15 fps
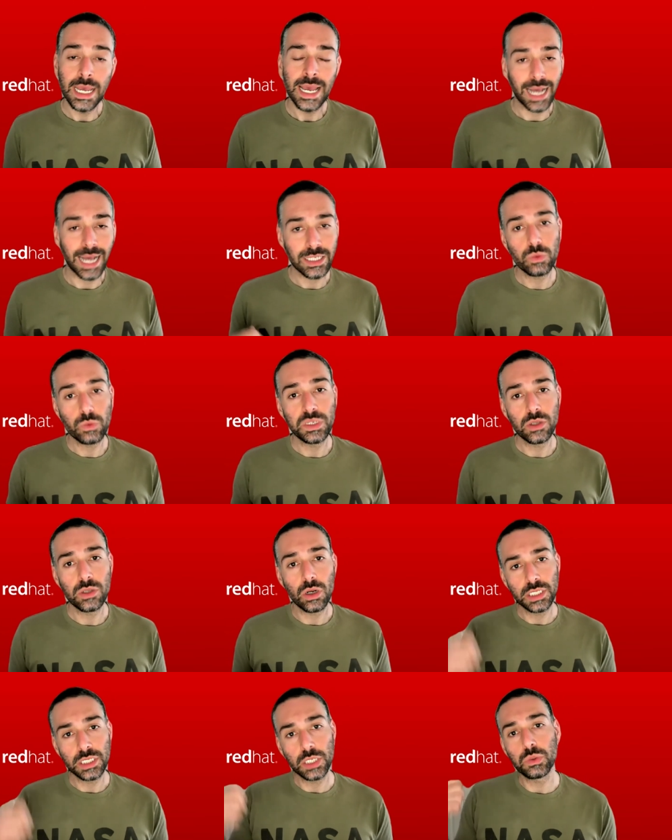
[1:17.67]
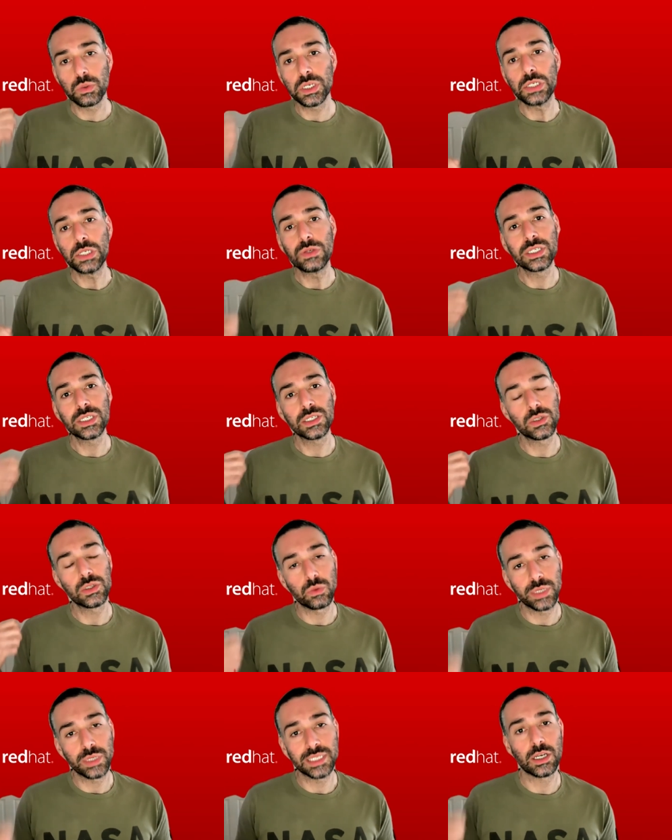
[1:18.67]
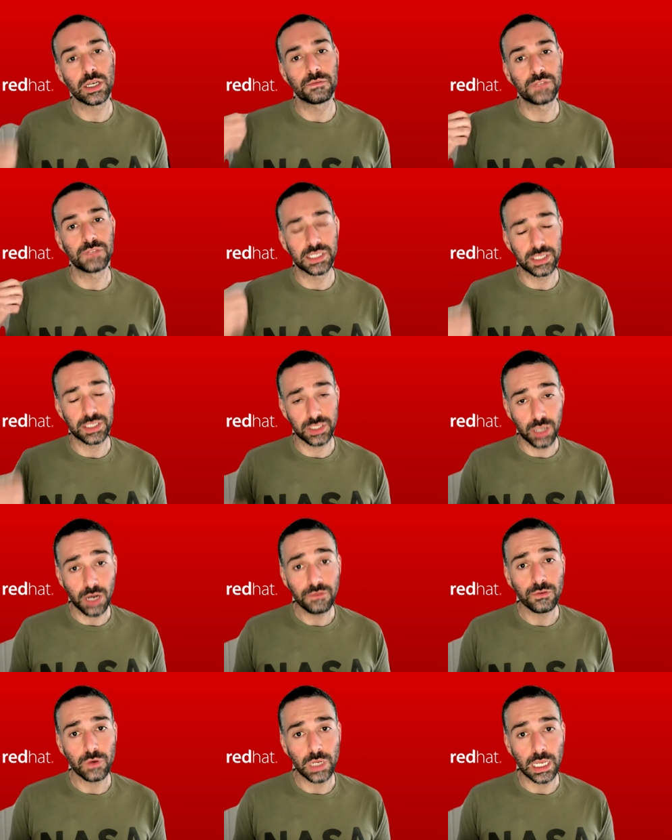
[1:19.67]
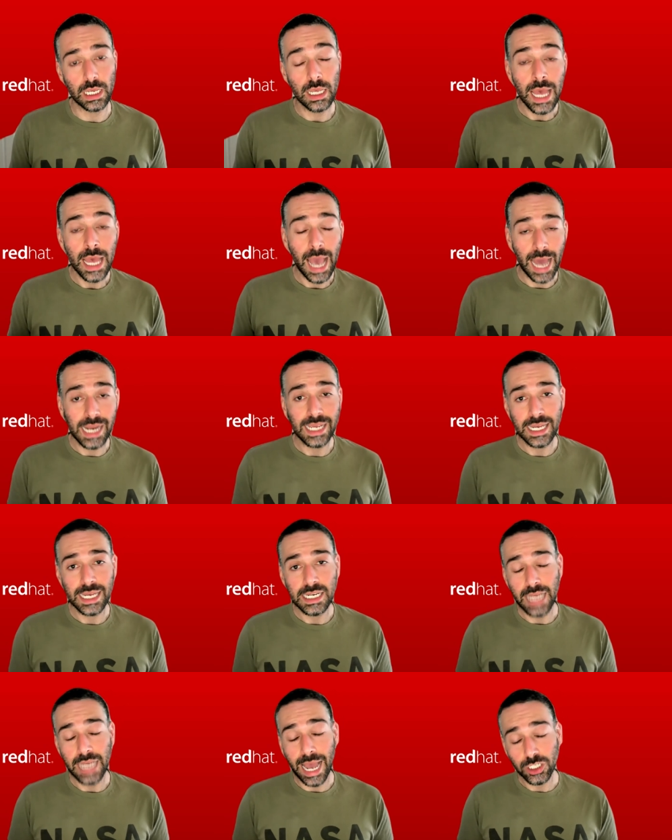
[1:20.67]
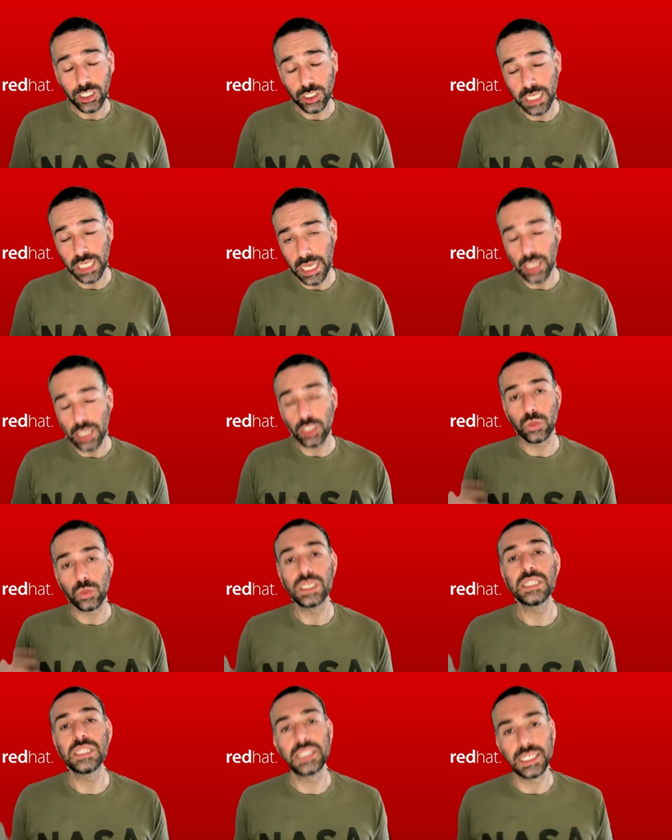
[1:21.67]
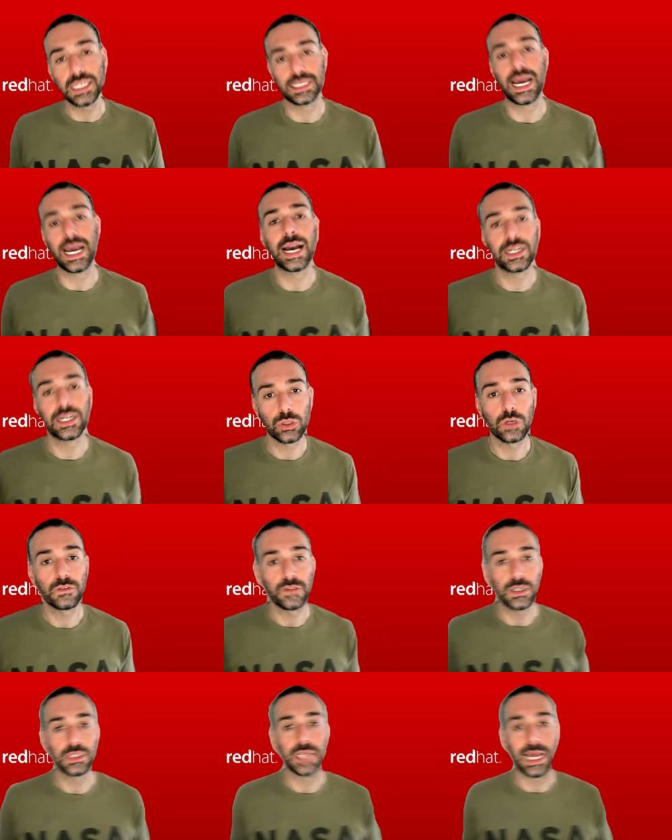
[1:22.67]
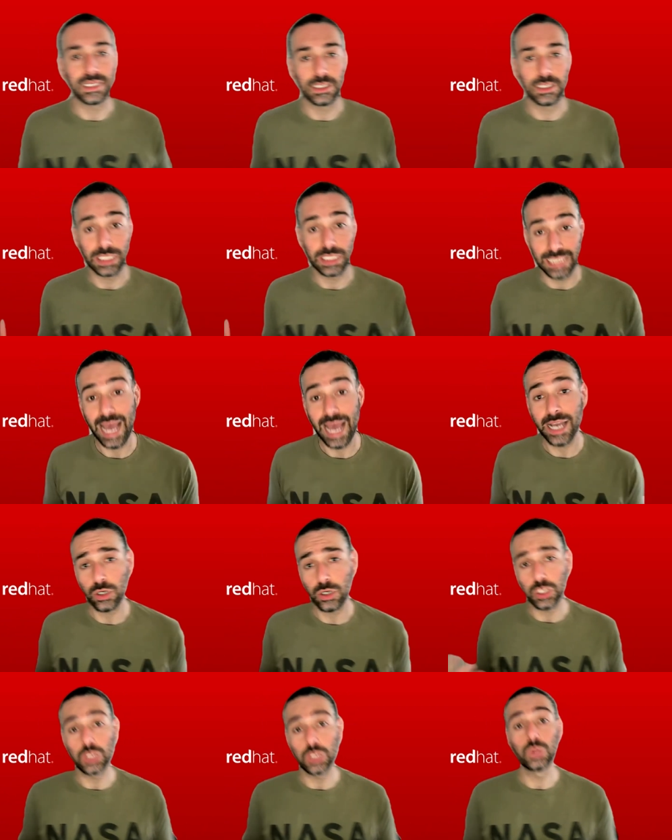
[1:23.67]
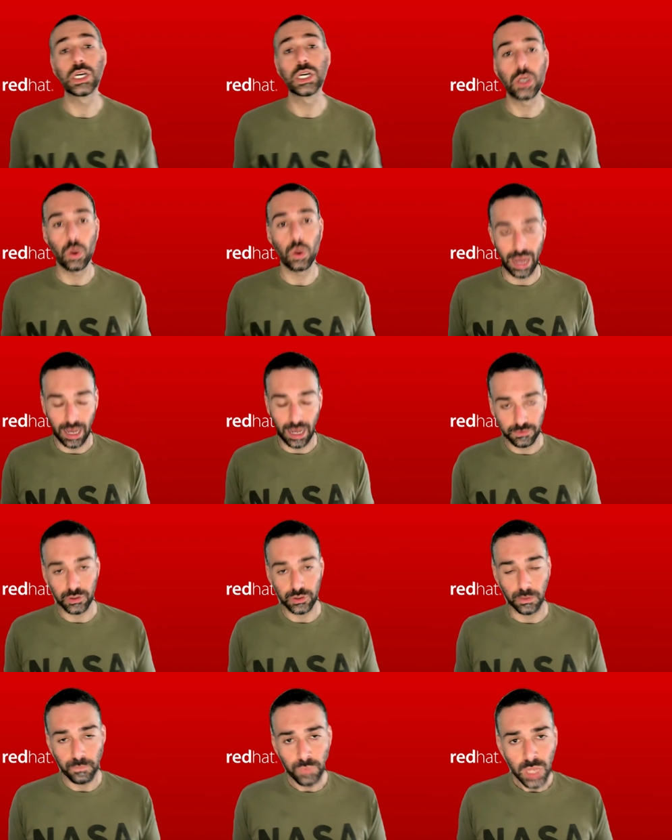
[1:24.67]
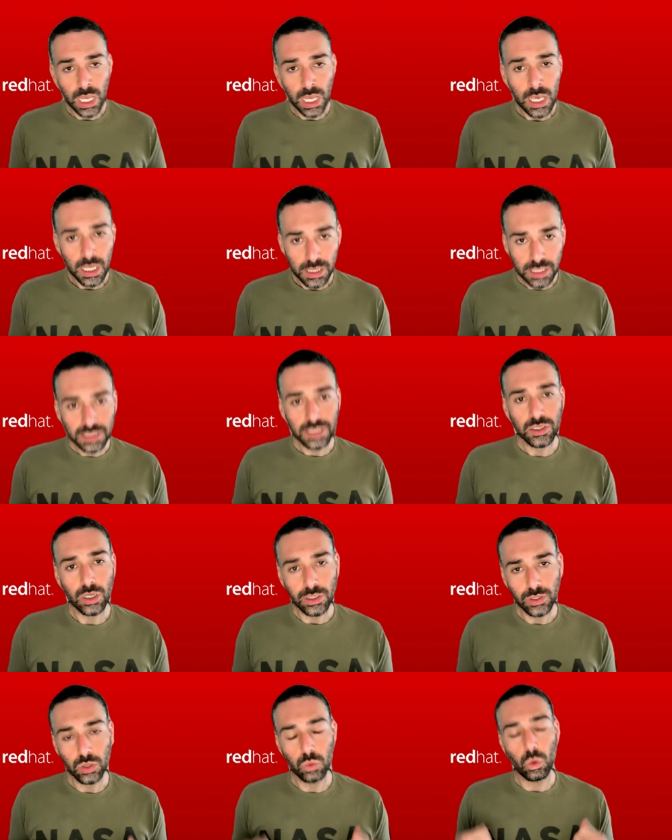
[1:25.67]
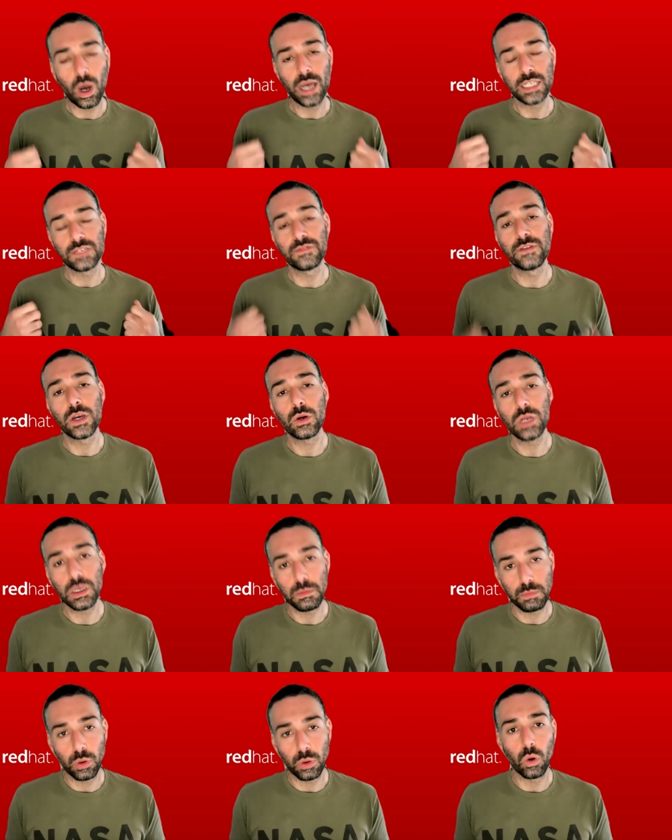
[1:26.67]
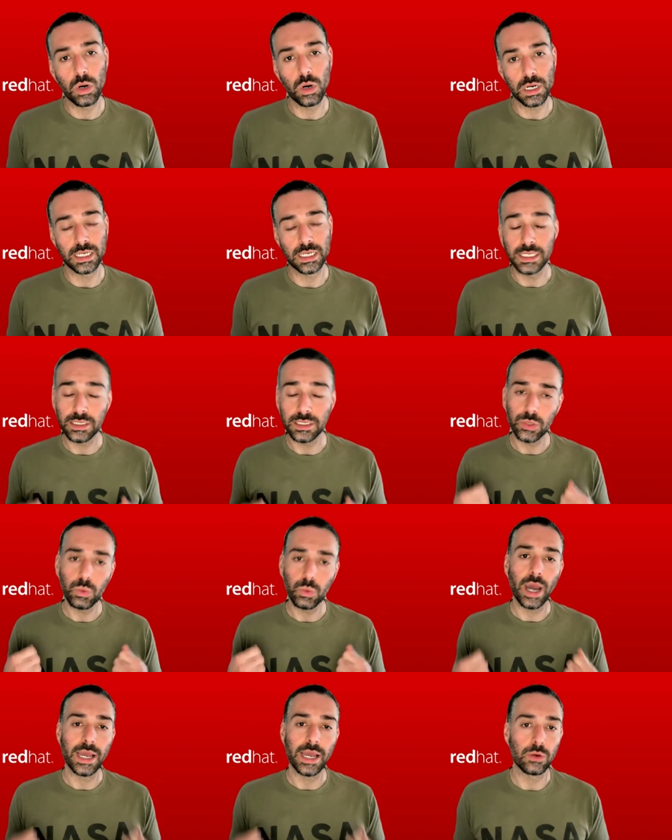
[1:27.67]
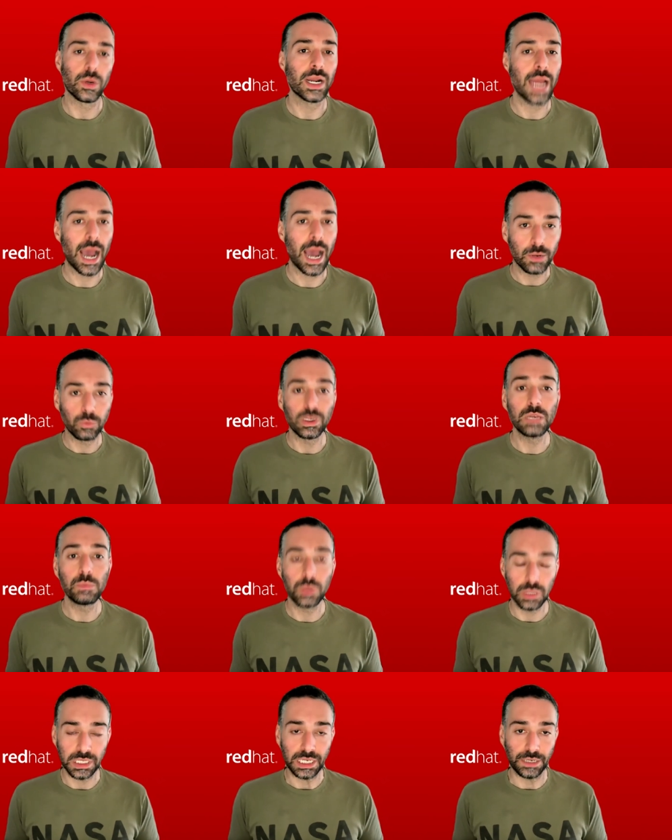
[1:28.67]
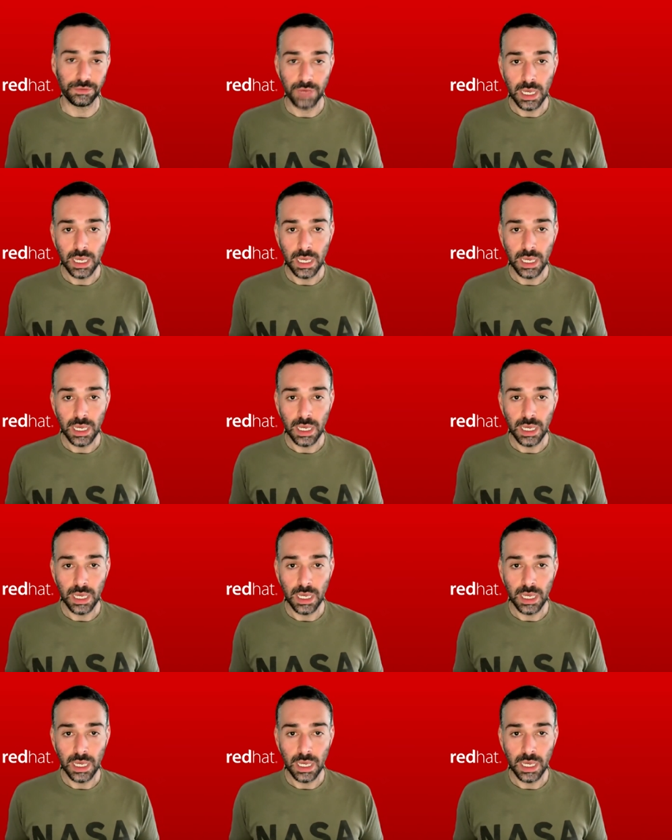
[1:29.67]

As a result, it reduces the risk of discovery and it can actually increase the attack surface as an attacker you can go after. This is also why it's very important, and this is why at Red Hat we believe